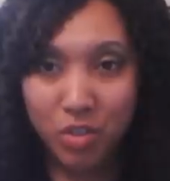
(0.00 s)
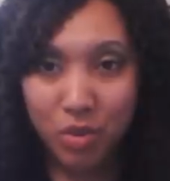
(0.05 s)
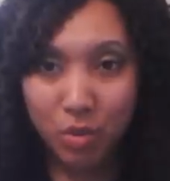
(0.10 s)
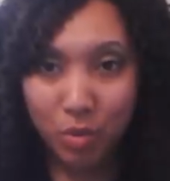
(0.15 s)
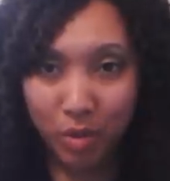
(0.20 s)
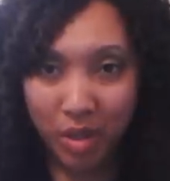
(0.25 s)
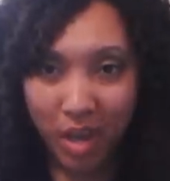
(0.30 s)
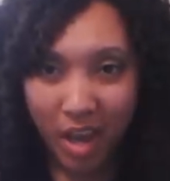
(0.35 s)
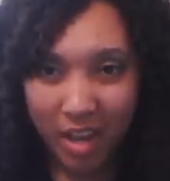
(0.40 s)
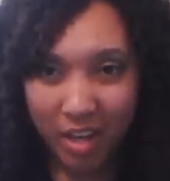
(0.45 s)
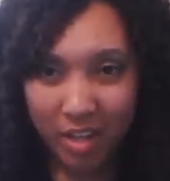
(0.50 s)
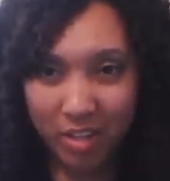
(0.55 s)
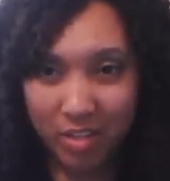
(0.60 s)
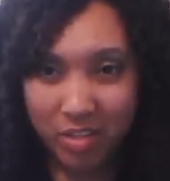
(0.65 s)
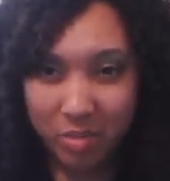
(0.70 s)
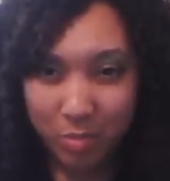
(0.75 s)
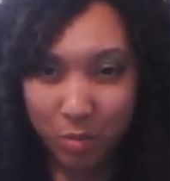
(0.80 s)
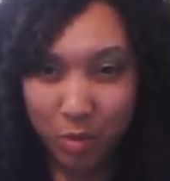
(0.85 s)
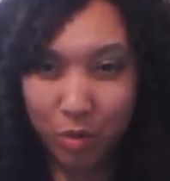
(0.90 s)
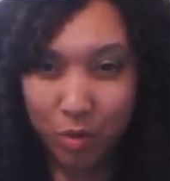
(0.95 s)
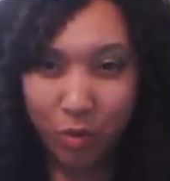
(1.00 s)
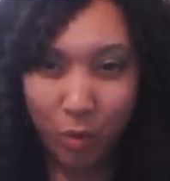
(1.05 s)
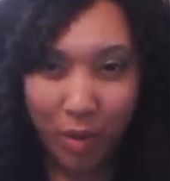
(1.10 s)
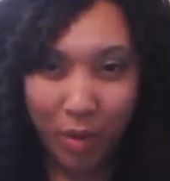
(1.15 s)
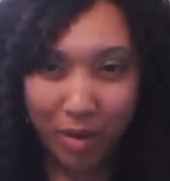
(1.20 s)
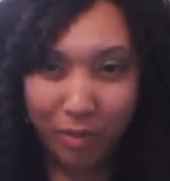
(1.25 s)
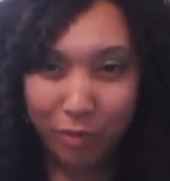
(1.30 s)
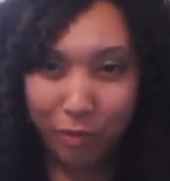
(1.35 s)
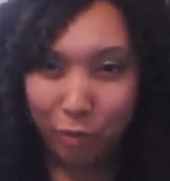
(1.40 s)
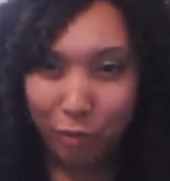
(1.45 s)
to kind of smooth
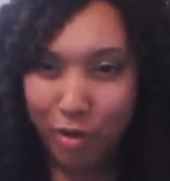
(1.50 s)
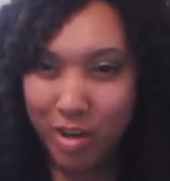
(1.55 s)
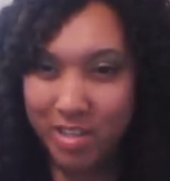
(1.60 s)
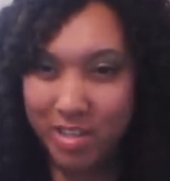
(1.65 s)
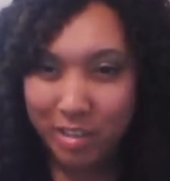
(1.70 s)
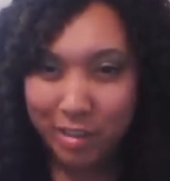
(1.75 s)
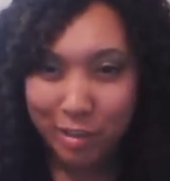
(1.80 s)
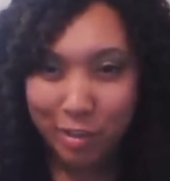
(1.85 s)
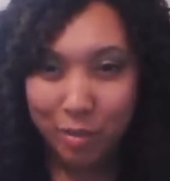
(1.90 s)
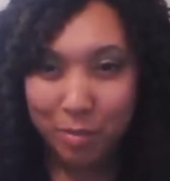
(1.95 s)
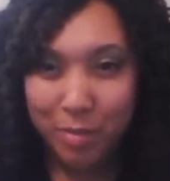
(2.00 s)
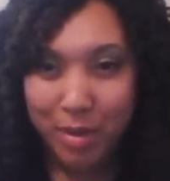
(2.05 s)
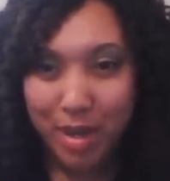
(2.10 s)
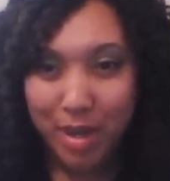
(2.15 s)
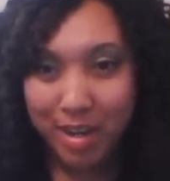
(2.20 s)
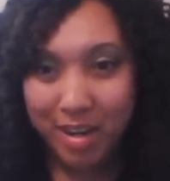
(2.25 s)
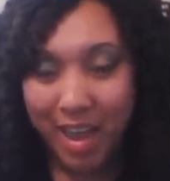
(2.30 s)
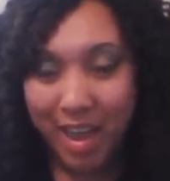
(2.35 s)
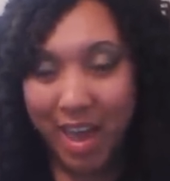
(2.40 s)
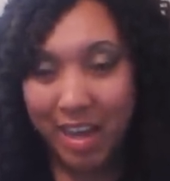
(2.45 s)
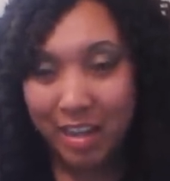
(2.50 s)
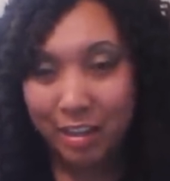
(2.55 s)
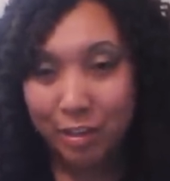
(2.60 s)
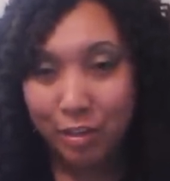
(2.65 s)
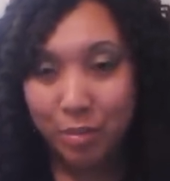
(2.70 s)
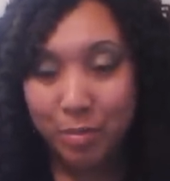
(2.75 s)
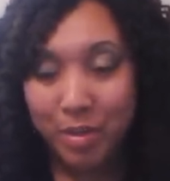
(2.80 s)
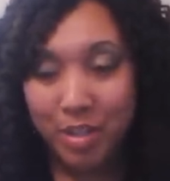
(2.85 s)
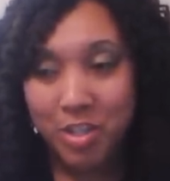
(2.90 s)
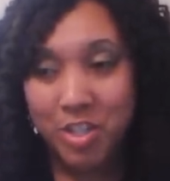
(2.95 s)
away frizz a little bit and add a
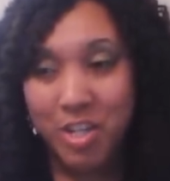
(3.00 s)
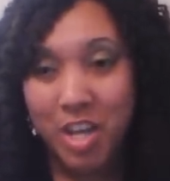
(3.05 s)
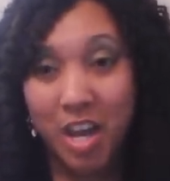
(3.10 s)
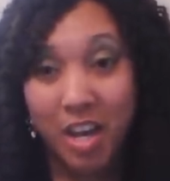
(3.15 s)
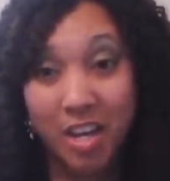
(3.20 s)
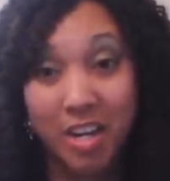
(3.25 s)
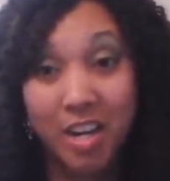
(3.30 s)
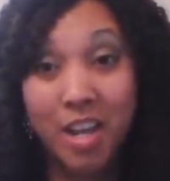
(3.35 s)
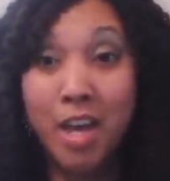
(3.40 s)
little bit of shine,